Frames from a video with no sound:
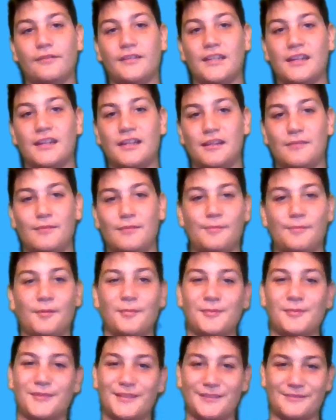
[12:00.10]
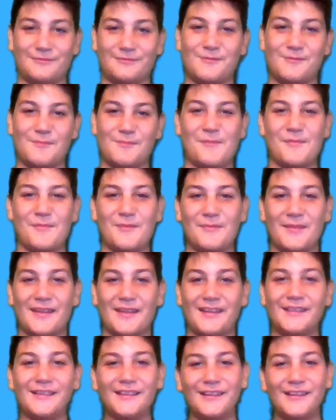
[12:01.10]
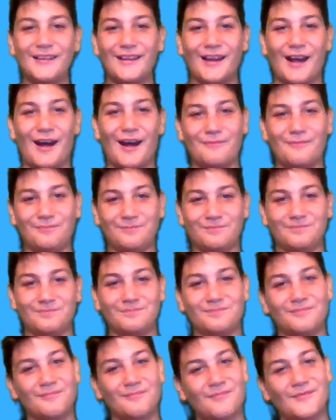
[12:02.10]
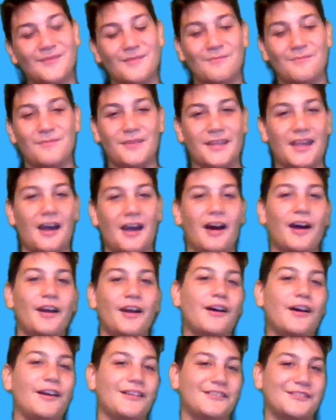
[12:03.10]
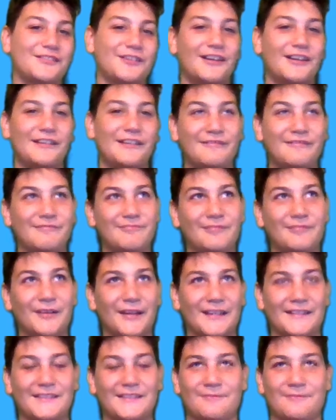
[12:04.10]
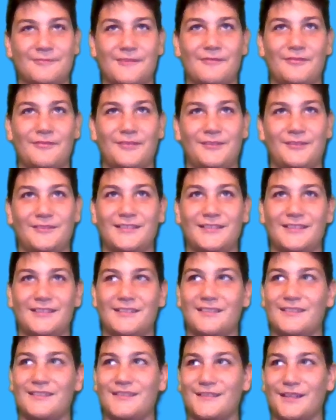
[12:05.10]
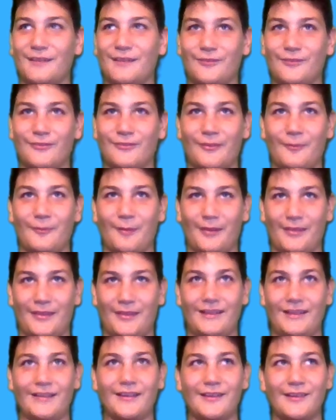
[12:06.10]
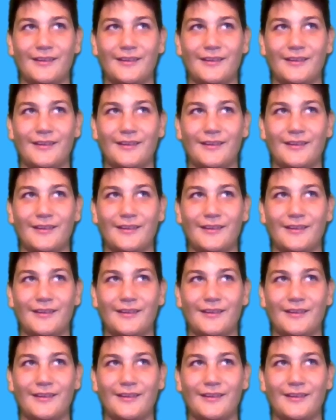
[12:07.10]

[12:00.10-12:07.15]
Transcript: seen him. He probably doesn't remember me. Um, but yeah, I, I tried buying some Revolution stuff off him. I think